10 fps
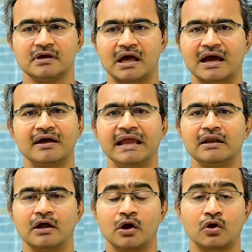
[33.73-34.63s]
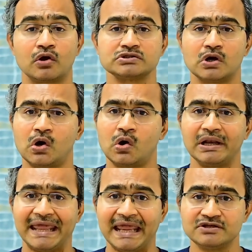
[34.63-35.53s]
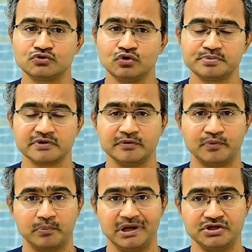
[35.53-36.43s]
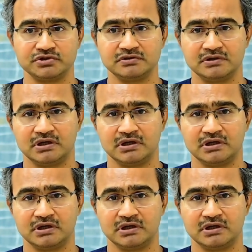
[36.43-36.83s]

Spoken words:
occurring across all age groups of the population,